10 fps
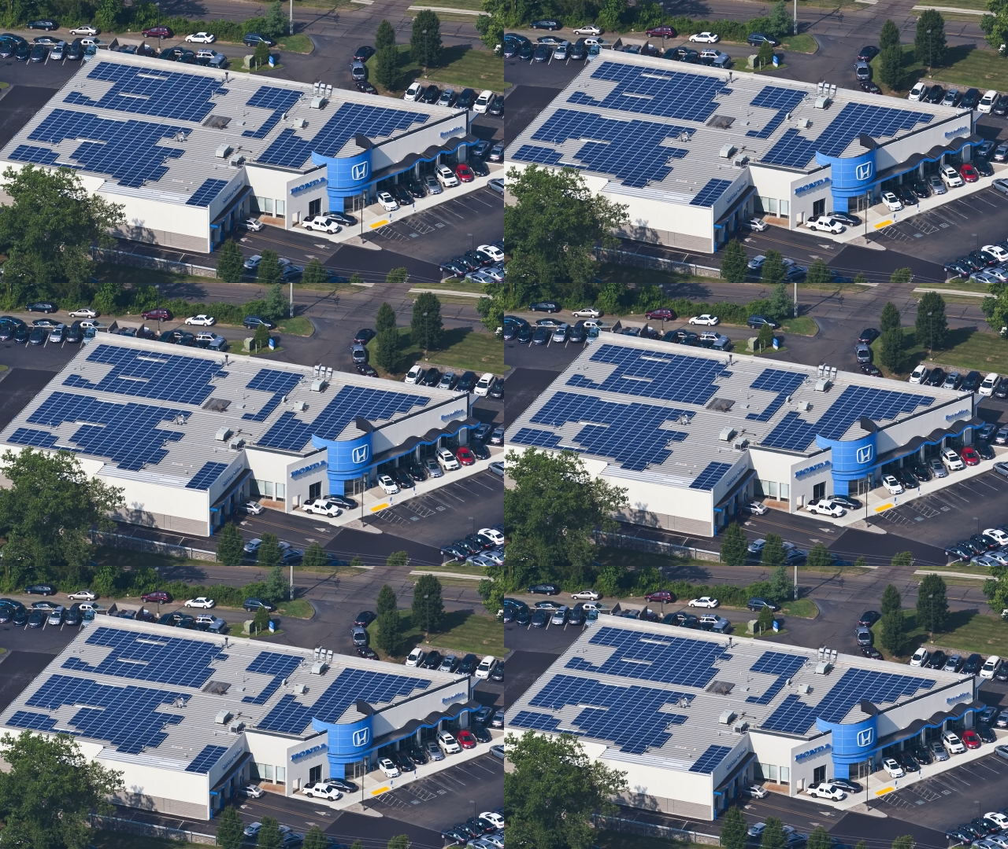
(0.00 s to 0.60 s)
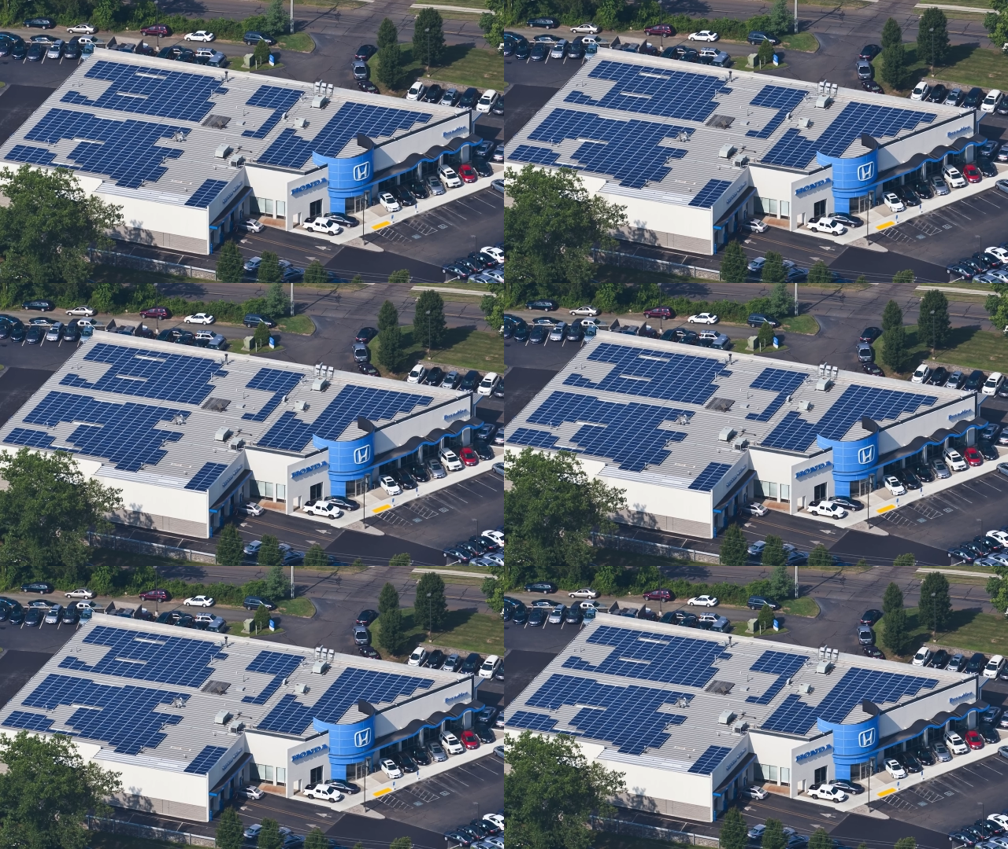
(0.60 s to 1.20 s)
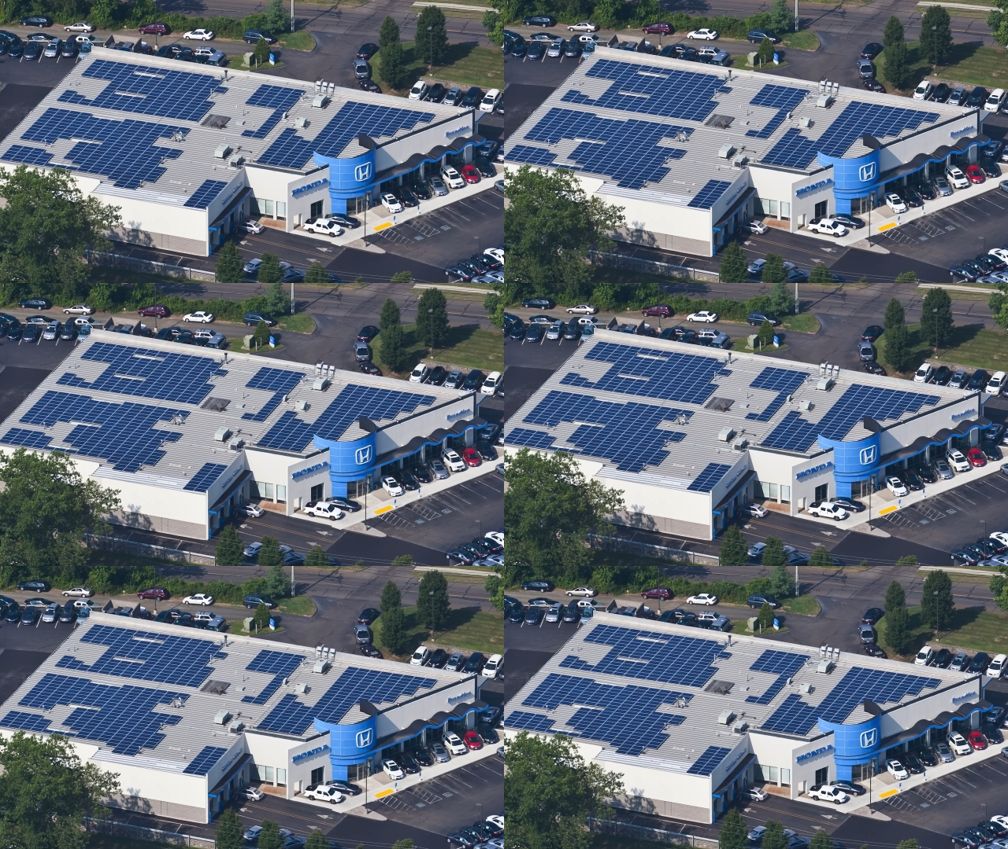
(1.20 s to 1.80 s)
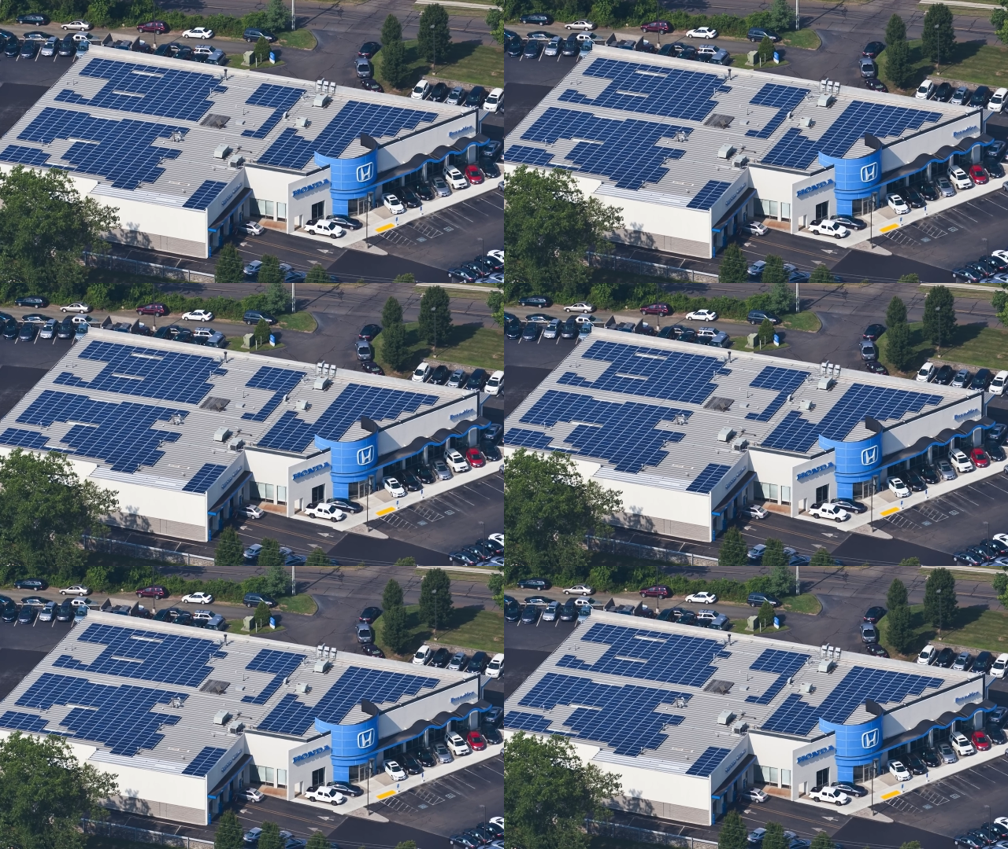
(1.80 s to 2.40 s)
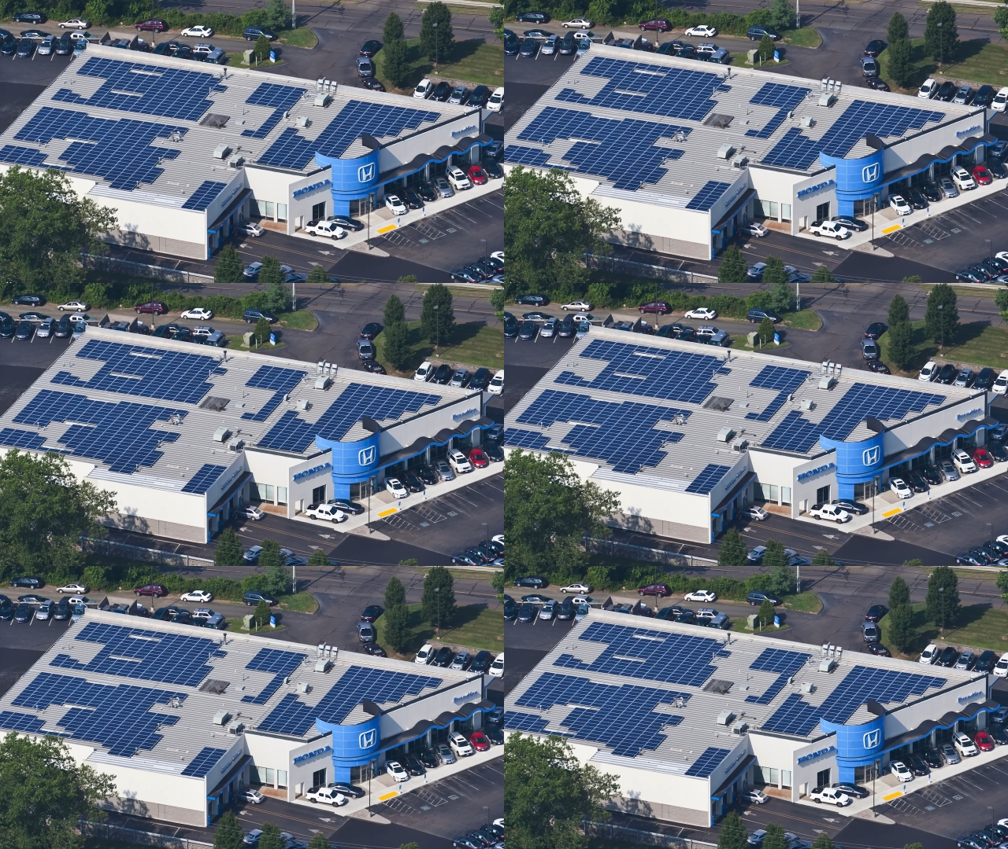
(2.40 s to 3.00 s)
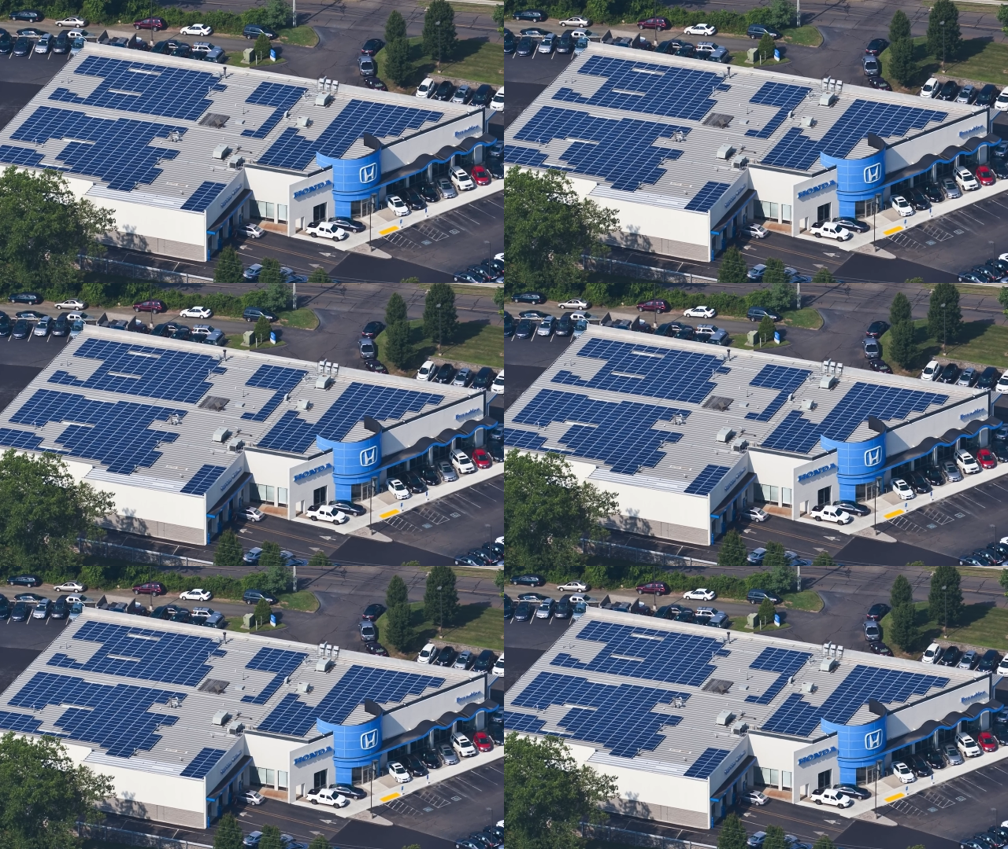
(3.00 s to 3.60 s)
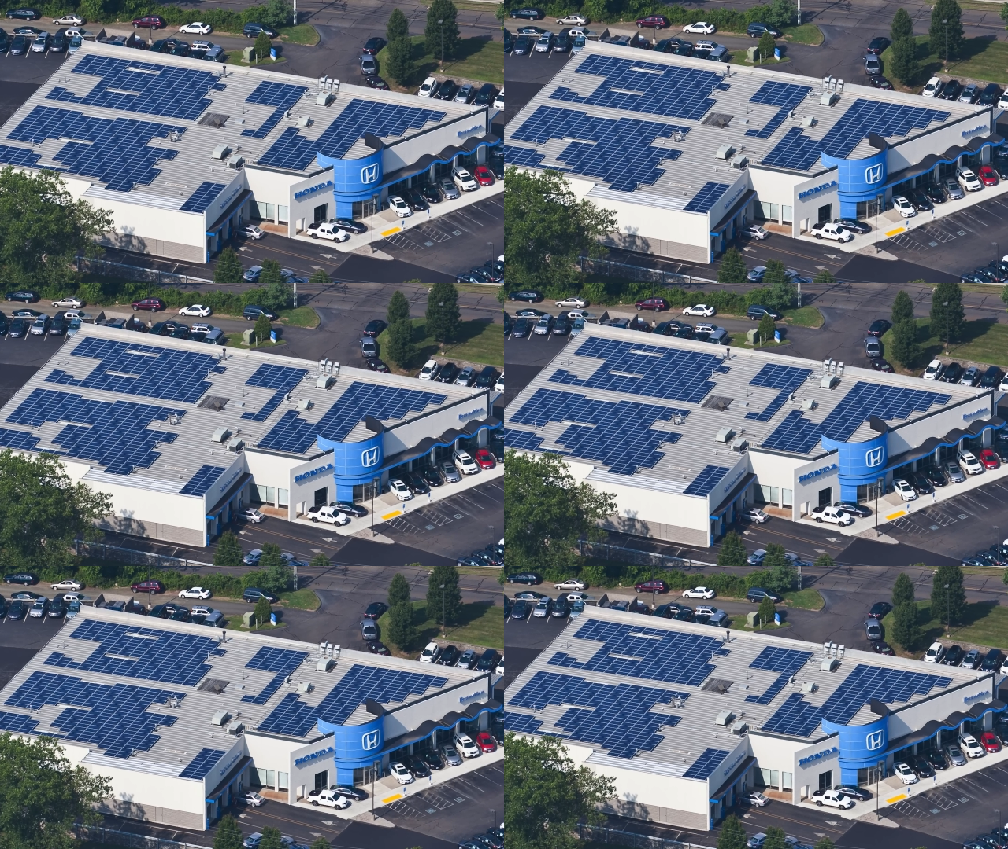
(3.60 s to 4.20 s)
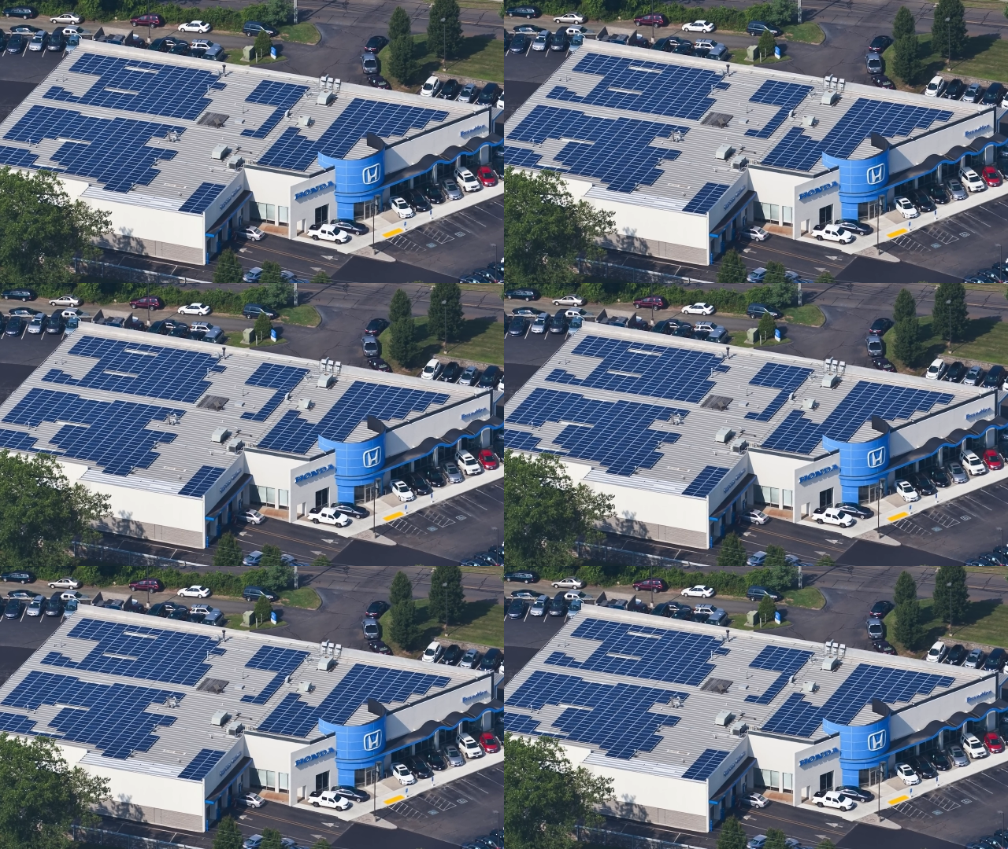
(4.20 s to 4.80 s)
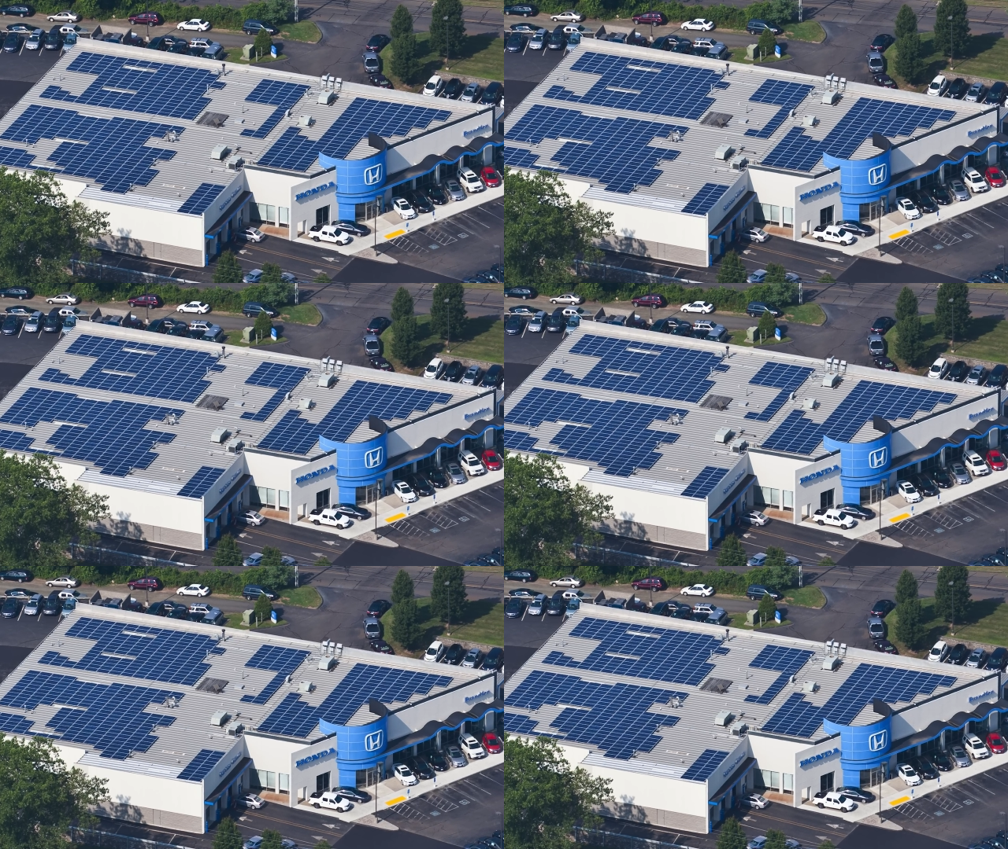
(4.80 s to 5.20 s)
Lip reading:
[unreadable: no face in view]